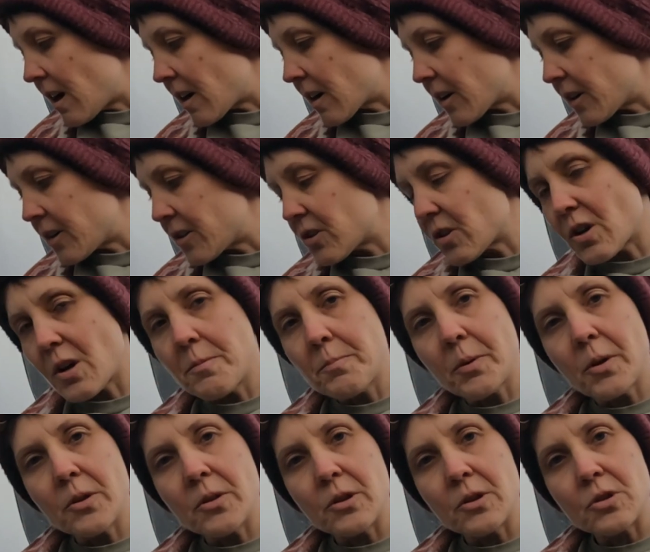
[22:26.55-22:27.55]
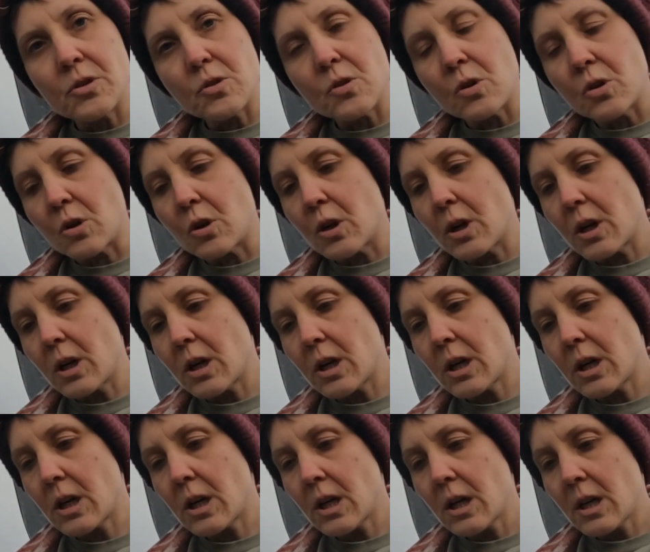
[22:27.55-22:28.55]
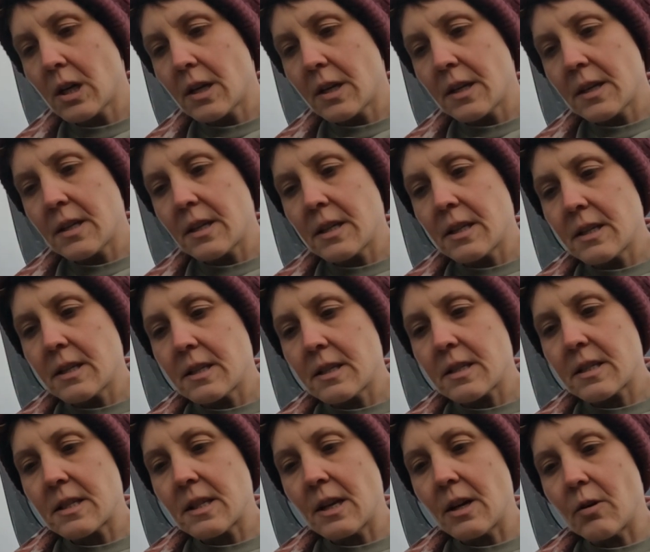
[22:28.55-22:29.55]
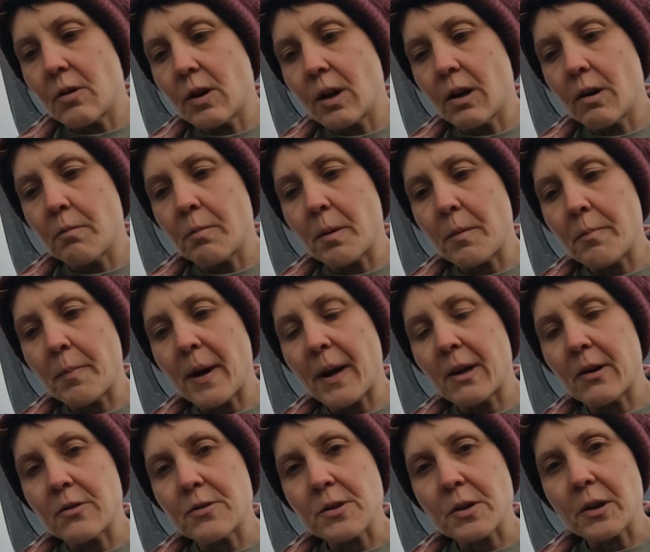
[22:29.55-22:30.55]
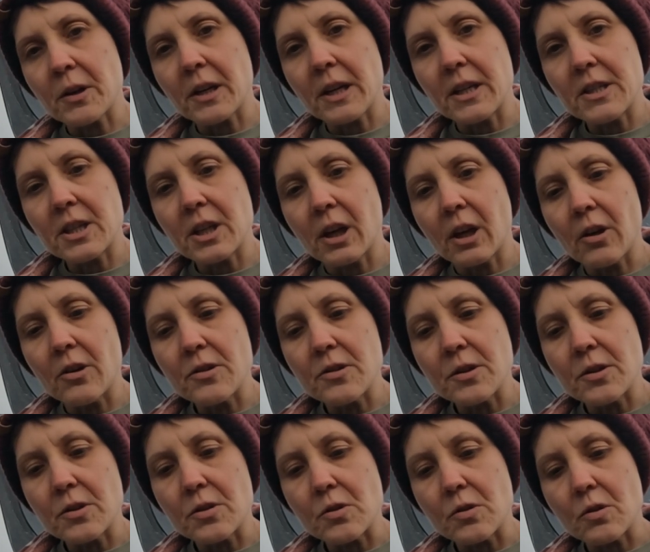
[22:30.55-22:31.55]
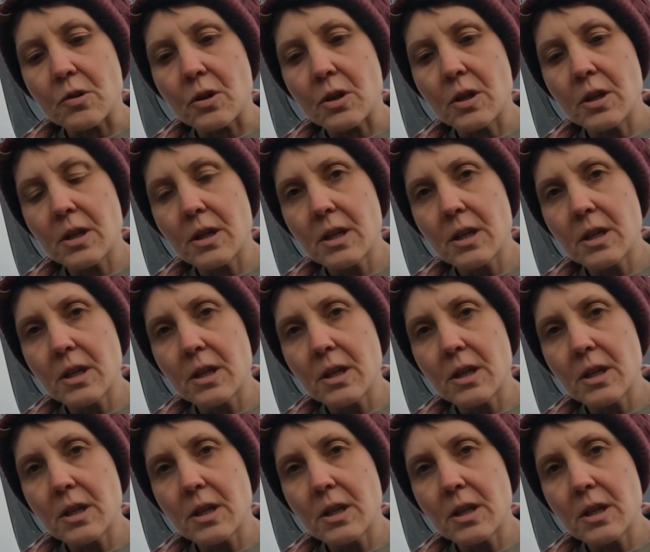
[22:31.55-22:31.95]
I'm going to try and put the door seal a little bit back on so I can actually close the door